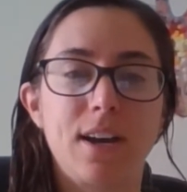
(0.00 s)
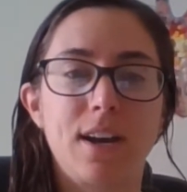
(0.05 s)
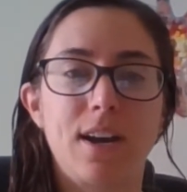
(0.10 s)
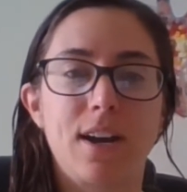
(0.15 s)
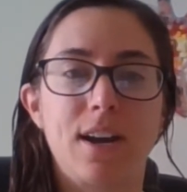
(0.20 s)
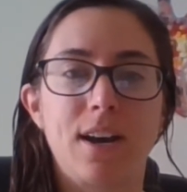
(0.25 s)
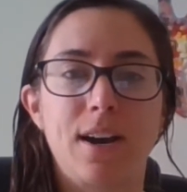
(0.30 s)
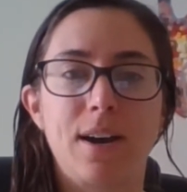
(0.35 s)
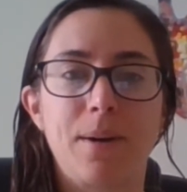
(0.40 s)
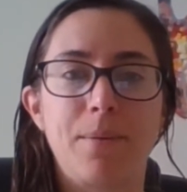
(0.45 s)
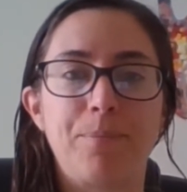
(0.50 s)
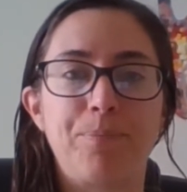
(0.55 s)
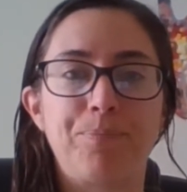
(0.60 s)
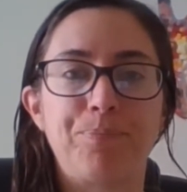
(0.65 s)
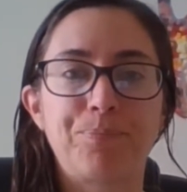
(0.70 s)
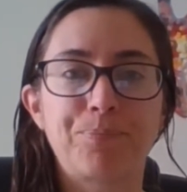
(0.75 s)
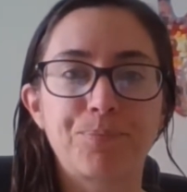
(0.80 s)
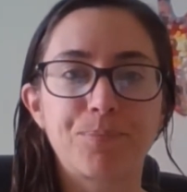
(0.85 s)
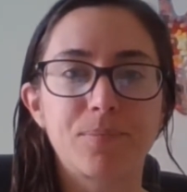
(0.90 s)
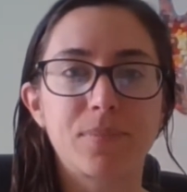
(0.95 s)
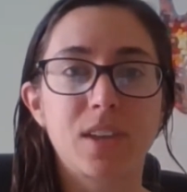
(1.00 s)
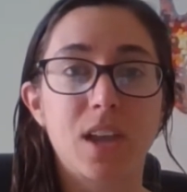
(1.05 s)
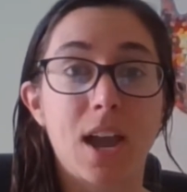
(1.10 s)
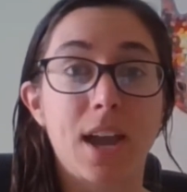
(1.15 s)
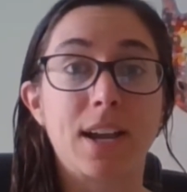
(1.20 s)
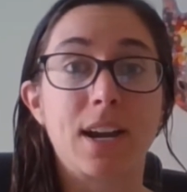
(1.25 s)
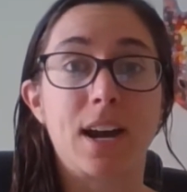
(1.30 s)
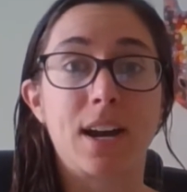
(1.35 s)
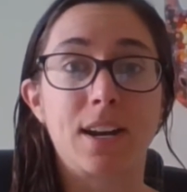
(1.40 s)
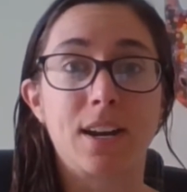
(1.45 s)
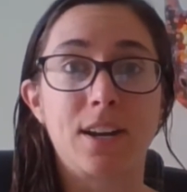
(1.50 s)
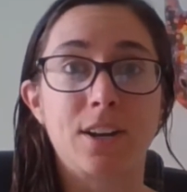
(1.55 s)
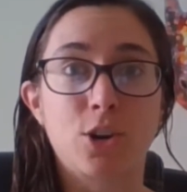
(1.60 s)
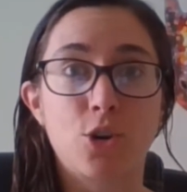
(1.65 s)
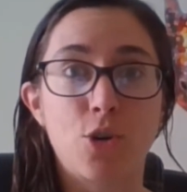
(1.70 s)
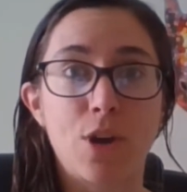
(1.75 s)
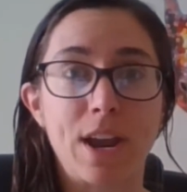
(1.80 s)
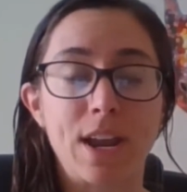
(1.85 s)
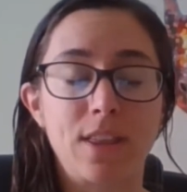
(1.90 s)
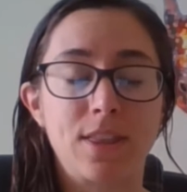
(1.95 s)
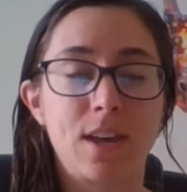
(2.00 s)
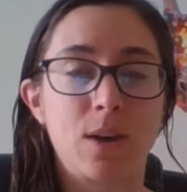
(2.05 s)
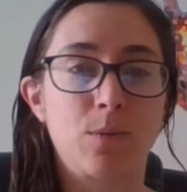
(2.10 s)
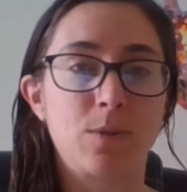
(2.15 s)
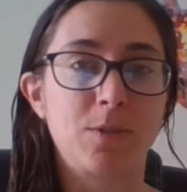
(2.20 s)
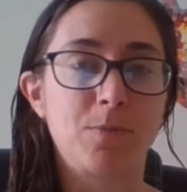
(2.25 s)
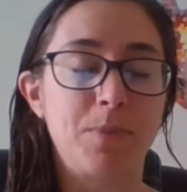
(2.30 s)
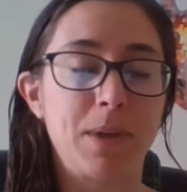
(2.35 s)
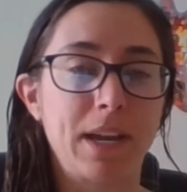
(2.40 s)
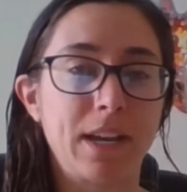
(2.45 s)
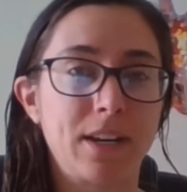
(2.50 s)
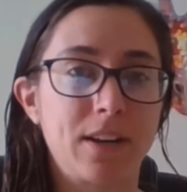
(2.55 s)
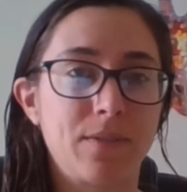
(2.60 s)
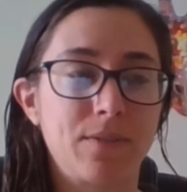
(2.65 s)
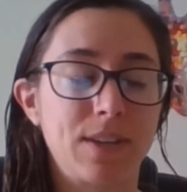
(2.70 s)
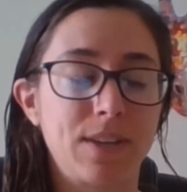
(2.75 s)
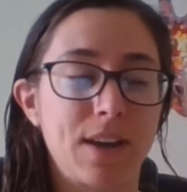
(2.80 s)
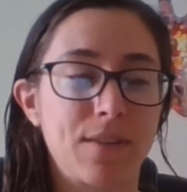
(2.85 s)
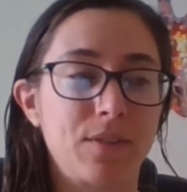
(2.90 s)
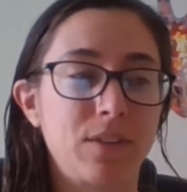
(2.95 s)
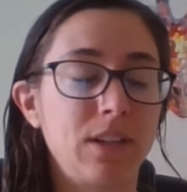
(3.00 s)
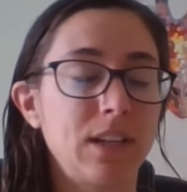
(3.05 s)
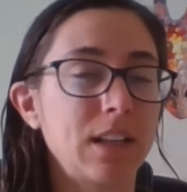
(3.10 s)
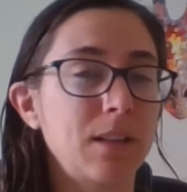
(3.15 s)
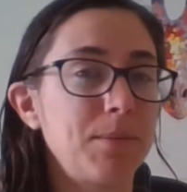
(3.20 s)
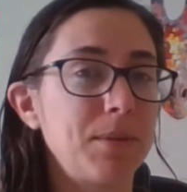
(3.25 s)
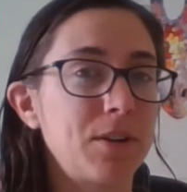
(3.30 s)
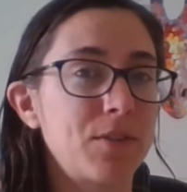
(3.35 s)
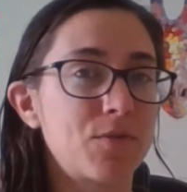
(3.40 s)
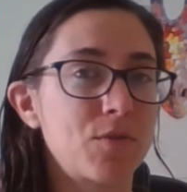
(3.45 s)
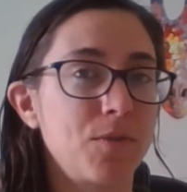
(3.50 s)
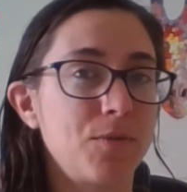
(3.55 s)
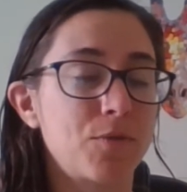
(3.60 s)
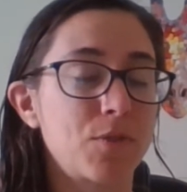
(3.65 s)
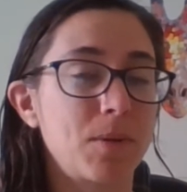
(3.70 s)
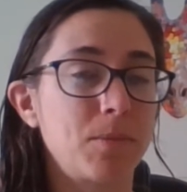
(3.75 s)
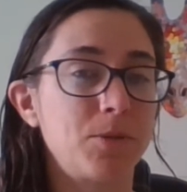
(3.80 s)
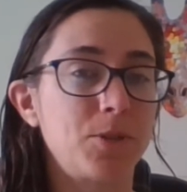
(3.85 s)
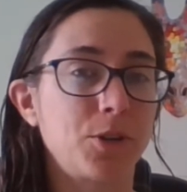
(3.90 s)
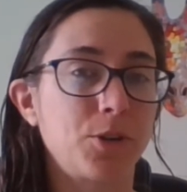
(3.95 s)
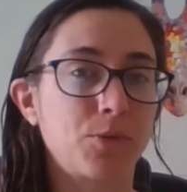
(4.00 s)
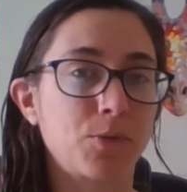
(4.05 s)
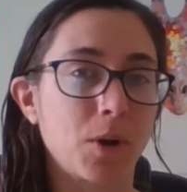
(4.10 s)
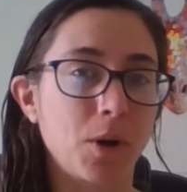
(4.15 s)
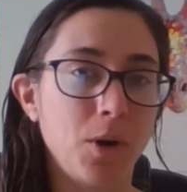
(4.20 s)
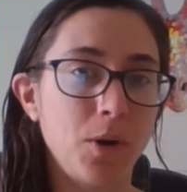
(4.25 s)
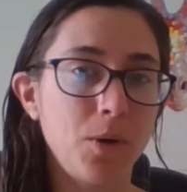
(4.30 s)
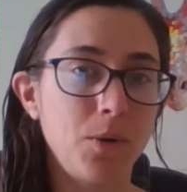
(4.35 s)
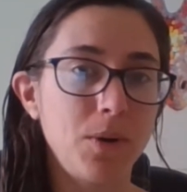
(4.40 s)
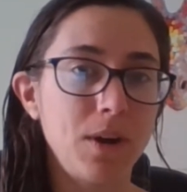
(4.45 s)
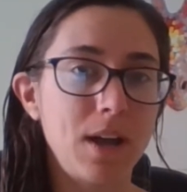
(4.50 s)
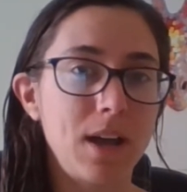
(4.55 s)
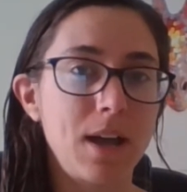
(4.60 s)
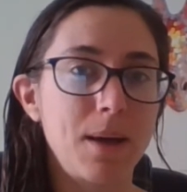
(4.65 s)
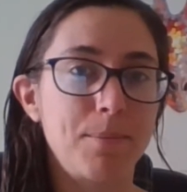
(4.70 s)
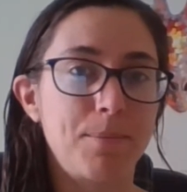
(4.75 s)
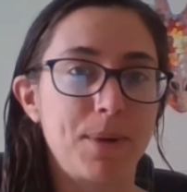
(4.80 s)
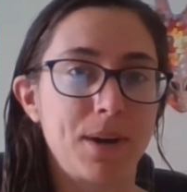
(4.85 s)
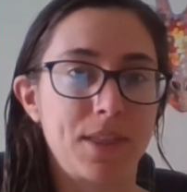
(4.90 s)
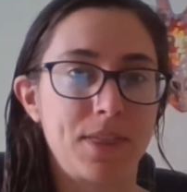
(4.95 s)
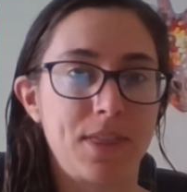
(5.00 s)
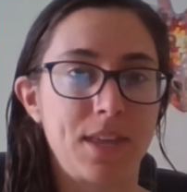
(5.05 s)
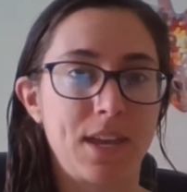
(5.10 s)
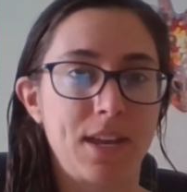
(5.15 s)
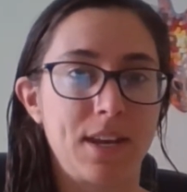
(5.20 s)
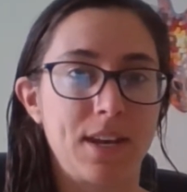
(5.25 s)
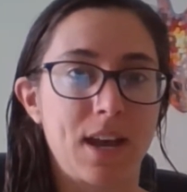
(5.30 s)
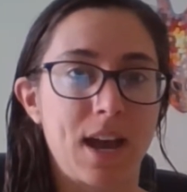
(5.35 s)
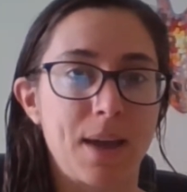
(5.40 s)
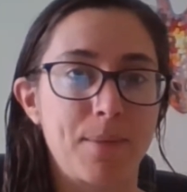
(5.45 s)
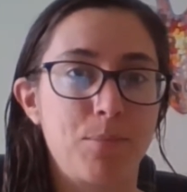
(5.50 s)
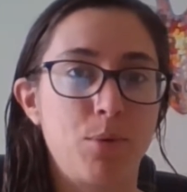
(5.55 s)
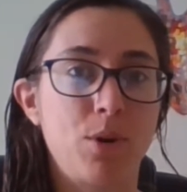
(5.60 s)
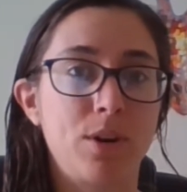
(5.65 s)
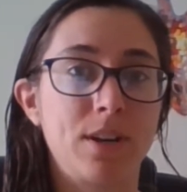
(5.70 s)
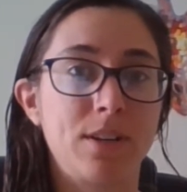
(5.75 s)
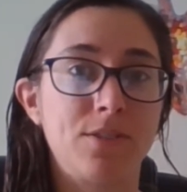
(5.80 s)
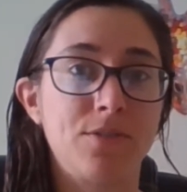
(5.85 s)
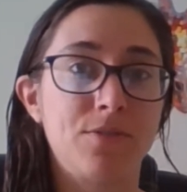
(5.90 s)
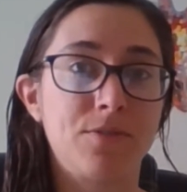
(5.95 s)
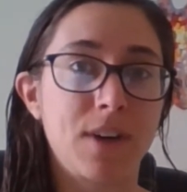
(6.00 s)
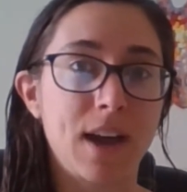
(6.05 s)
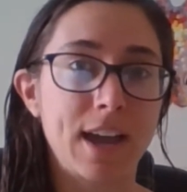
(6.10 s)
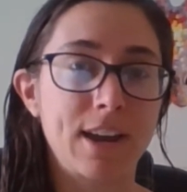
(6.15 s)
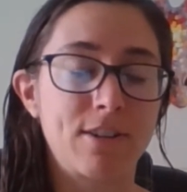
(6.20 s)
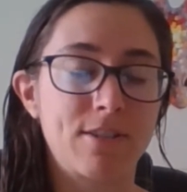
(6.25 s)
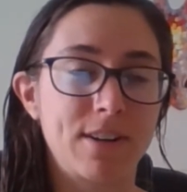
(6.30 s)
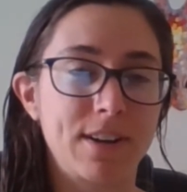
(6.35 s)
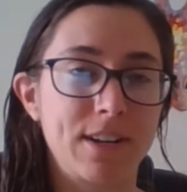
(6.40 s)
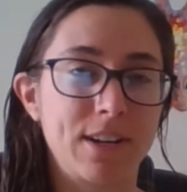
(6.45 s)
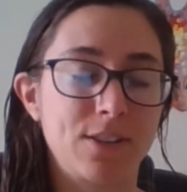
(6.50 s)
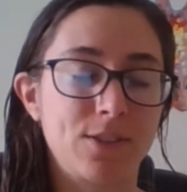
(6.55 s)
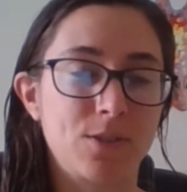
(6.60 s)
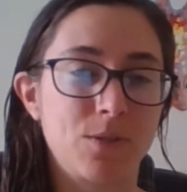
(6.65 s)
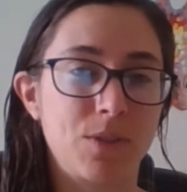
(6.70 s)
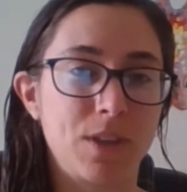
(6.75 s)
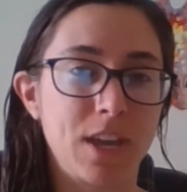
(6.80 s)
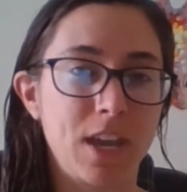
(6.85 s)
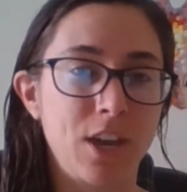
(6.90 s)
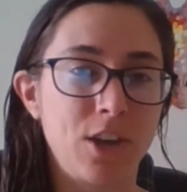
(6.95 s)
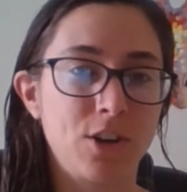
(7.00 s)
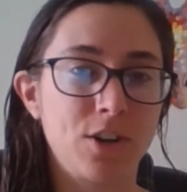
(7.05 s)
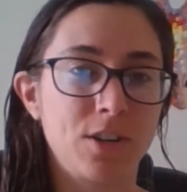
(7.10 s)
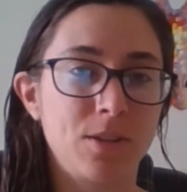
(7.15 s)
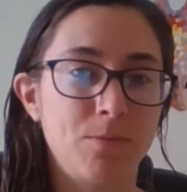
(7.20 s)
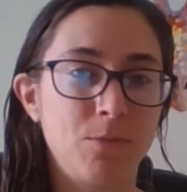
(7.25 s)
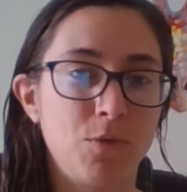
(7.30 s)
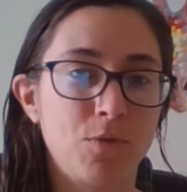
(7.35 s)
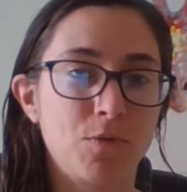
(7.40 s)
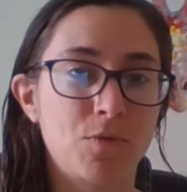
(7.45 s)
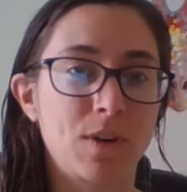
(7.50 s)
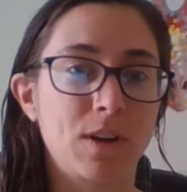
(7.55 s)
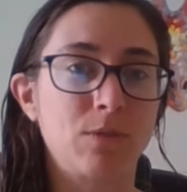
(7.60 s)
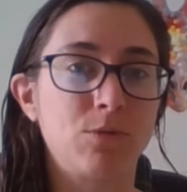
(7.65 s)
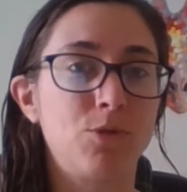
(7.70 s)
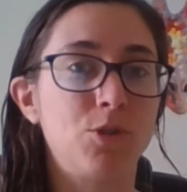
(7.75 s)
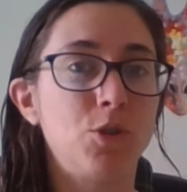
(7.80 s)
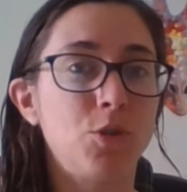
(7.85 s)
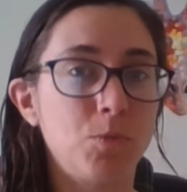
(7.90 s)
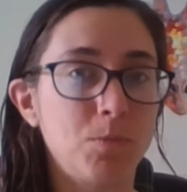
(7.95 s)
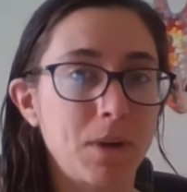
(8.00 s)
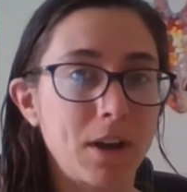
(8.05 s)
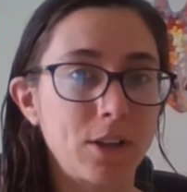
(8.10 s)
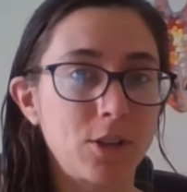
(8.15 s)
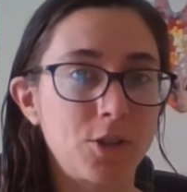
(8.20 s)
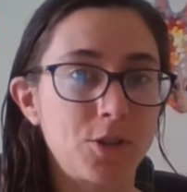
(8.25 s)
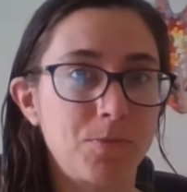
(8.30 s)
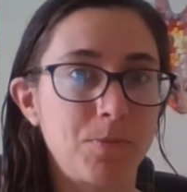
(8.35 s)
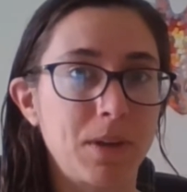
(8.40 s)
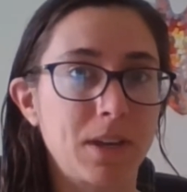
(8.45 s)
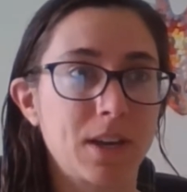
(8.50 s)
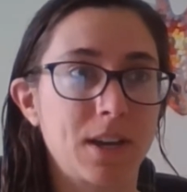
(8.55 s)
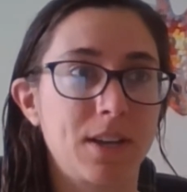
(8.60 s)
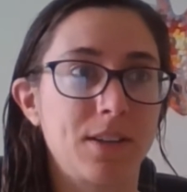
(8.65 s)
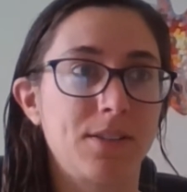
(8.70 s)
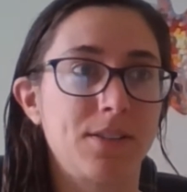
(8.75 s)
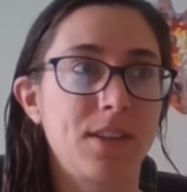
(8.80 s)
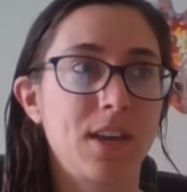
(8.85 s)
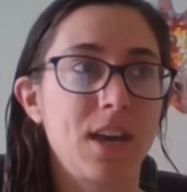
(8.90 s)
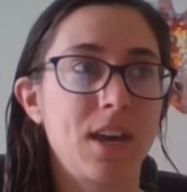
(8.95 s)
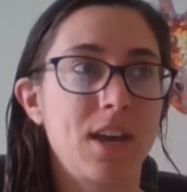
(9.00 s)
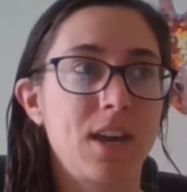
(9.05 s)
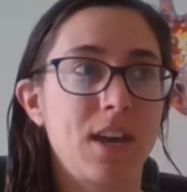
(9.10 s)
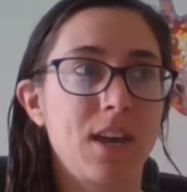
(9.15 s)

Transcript: Um, I got a crate that was big enough to have a little bit of room for him to grow, but then I put a divider in it so that he couldn't move around too much because